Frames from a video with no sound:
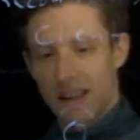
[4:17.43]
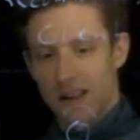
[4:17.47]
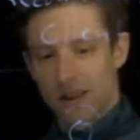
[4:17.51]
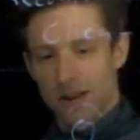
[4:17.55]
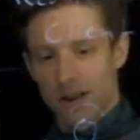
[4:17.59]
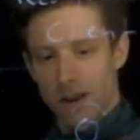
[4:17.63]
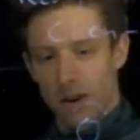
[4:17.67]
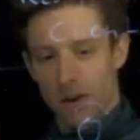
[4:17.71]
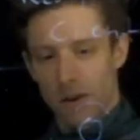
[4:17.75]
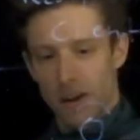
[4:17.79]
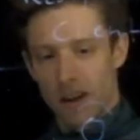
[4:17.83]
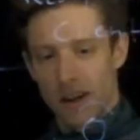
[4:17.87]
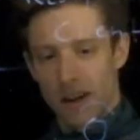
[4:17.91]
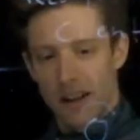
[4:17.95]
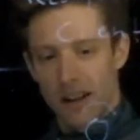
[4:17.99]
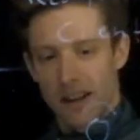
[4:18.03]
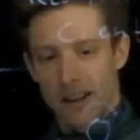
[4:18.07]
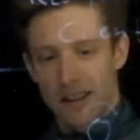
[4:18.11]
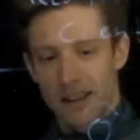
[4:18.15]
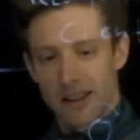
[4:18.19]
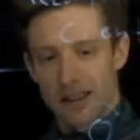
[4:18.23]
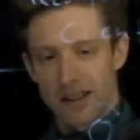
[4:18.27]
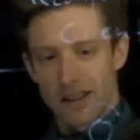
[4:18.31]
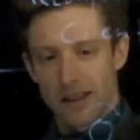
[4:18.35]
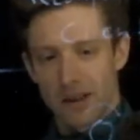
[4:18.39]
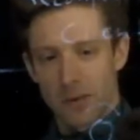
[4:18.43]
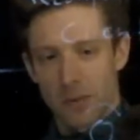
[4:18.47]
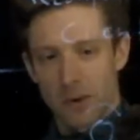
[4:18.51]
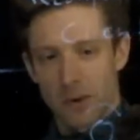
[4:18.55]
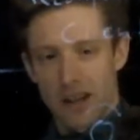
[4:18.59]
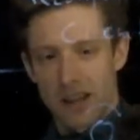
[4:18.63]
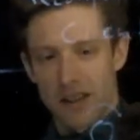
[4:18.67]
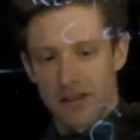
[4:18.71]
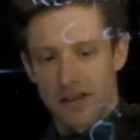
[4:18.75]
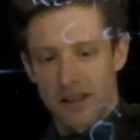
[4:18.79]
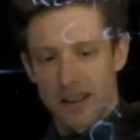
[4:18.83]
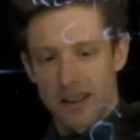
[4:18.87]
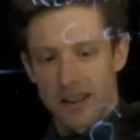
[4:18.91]
So this is a
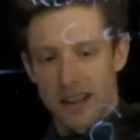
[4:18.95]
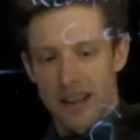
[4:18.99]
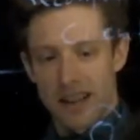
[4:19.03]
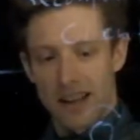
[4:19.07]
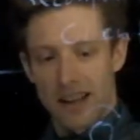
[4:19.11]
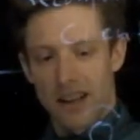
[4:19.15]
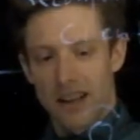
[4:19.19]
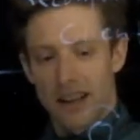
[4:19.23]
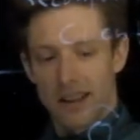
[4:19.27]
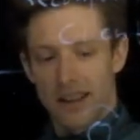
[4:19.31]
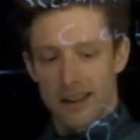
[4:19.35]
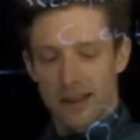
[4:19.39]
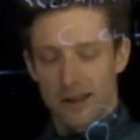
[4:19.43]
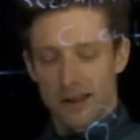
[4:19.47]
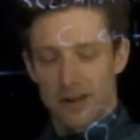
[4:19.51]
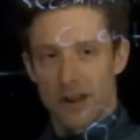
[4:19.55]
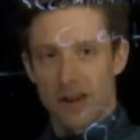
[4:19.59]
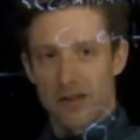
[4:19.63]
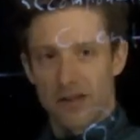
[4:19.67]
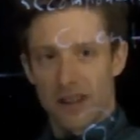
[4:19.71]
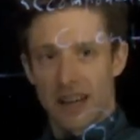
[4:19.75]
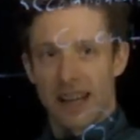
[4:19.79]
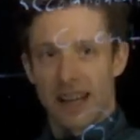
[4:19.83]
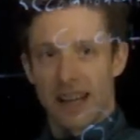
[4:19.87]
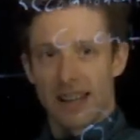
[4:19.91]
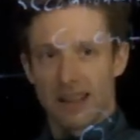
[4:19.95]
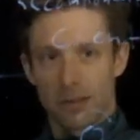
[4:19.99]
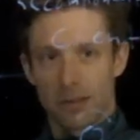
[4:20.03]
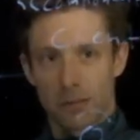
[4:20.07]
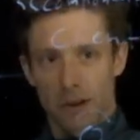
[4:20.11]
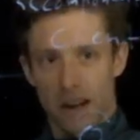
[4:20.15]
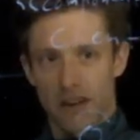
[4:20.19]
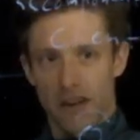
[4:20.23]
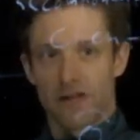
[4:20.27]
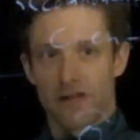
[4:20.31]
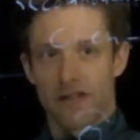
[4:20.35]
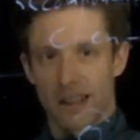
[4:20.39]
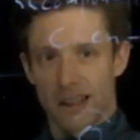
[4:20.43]
way of saying the server has some
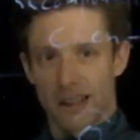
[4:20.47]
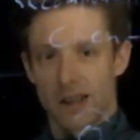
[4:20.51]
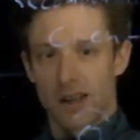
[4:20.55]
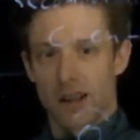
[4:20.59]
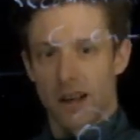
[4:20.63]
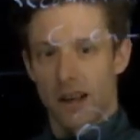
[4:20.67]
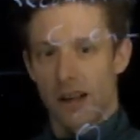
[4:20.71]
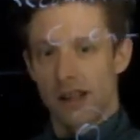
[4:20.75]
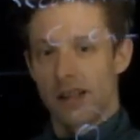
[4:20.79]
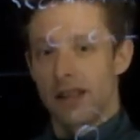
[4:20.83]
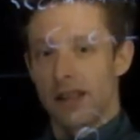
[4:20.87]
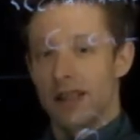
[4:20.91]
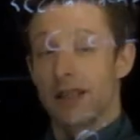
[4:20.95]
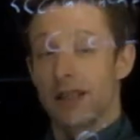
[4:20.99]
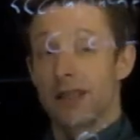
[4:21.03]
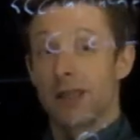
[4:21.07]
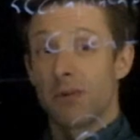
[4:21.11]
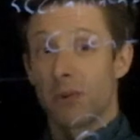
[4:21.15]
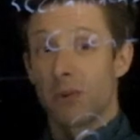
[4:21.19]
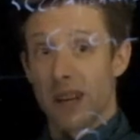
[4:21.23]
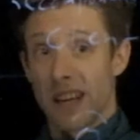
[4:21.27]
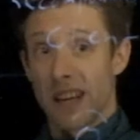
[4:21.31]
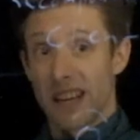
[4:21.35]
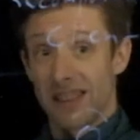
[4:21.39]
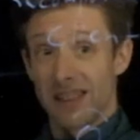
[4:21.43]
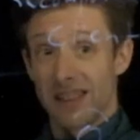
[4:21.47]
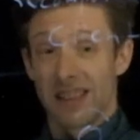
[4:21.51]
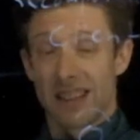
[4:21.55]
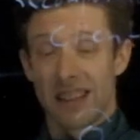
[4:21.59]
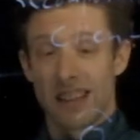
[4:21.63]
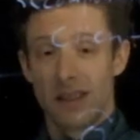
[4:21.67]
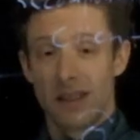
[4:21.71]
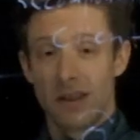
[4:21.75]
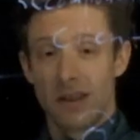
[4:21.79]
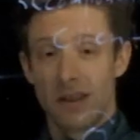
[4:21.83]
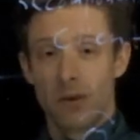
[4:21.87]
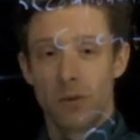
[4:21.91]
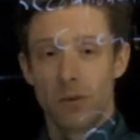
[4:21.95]
kind of functionality that someone else
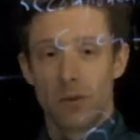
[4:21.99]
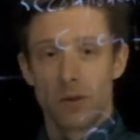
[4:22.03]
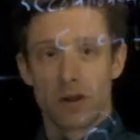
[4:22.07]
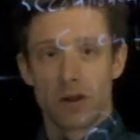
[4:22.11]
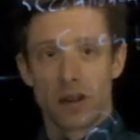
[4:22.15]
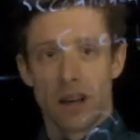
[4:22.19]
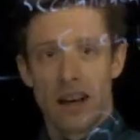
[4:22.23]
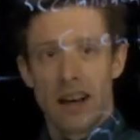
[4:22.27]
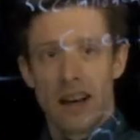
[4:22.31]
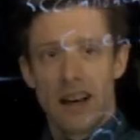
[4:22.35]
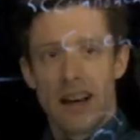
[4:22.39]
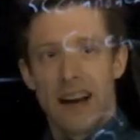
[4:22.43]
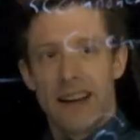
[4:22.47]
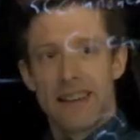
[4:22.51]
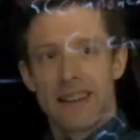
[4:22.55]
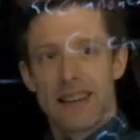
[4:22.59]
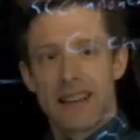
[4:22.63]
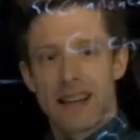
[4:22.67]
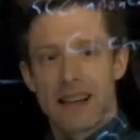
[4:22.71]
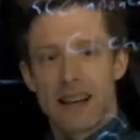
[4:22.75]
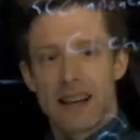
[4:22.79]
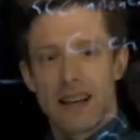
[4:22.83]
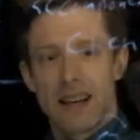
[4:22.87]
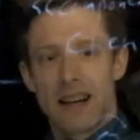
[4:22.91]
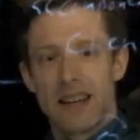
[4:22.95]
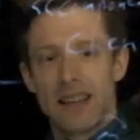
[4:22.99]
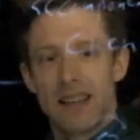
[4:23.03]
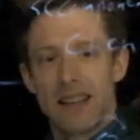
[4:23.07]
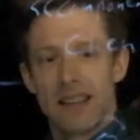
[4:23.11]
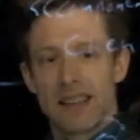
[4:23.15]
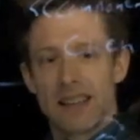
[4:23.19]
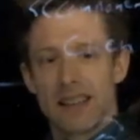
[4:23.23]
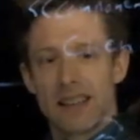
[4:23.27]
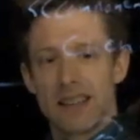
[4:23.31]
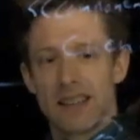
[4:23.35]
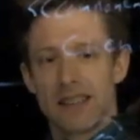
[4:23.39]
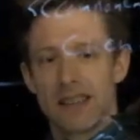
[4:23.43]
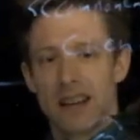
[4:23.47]
can use, and the
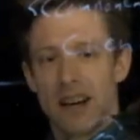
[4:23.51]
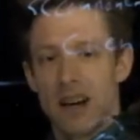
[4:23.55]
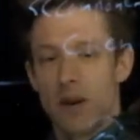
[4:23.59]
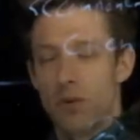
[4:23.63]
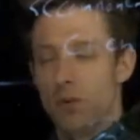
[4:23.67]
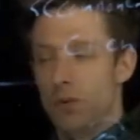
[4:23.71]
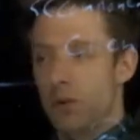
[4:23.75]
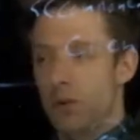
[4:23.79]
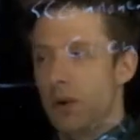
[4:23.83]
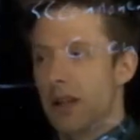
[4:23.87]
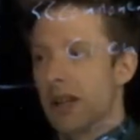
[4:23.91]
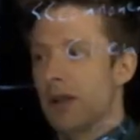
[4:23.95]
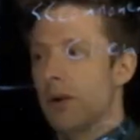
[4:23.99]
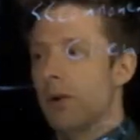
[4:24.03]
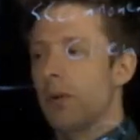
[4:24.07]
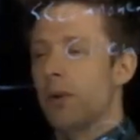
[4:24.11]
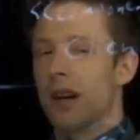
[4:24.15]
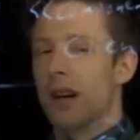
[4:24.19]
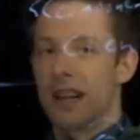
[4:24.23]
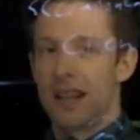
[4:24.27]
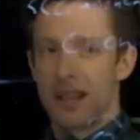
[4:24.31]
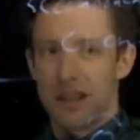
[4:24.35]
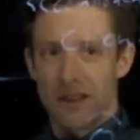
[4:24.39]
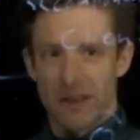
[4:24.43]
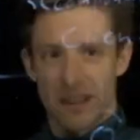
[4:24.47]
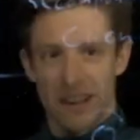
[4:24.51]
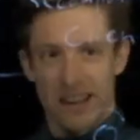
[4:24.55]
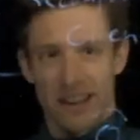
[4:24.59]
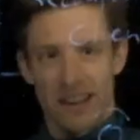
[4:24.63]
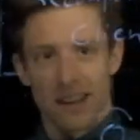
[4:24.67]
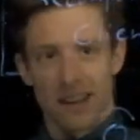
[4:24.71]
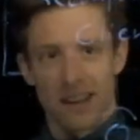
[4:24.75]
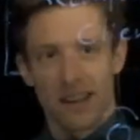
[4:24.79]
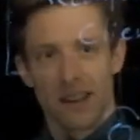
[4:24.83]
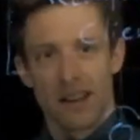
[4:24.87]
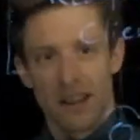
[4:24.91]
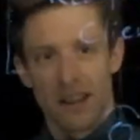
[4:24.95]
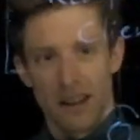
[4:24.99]
client is
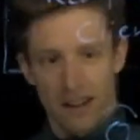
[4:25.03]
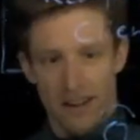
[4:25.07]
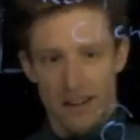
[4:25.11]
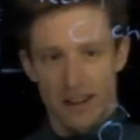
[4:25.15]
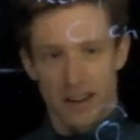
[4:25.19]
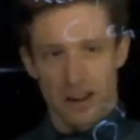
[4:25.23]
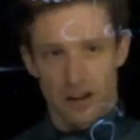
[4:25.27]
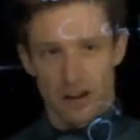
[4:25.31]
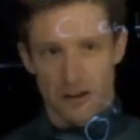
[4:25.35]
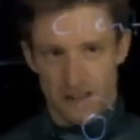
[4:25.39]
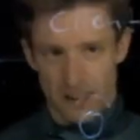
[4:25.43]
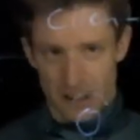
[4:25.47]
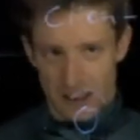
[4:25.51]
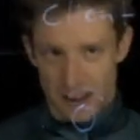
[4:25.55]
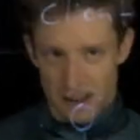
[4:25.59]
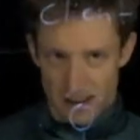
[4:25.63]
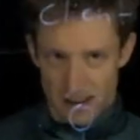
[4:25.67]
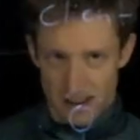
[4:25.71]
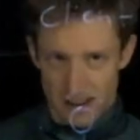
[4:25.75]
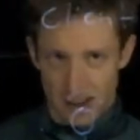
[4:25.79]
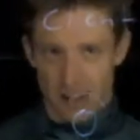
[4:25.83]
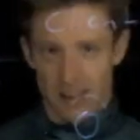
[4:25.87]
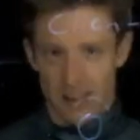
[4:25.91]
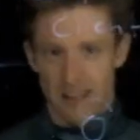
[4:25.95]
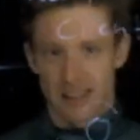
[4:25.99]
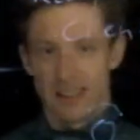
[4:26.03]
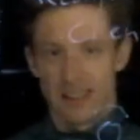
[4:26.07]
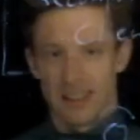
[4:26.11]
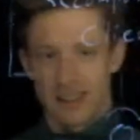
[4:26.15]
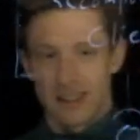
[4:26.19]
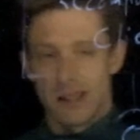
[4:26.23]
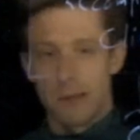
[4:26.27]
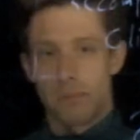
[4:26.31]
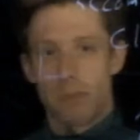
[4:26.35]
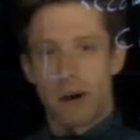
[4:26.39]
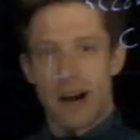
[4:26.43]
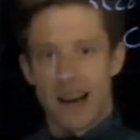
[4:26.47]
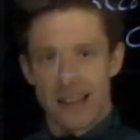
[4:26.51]
requiring this functionality.
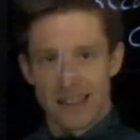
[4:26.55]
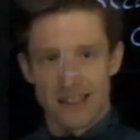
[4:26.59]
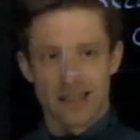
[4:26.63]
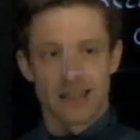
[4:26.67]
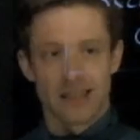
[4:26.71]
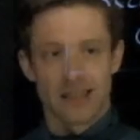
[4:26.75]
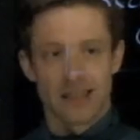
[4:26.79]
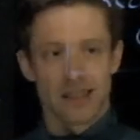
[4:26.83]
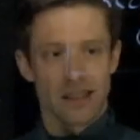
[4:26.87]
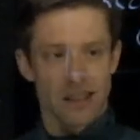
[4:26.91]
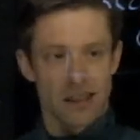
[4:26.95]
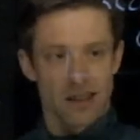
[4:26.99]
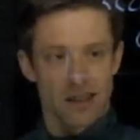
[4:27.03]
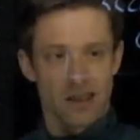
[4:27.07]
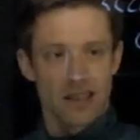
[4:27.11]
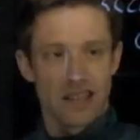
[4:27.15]
It depends on it.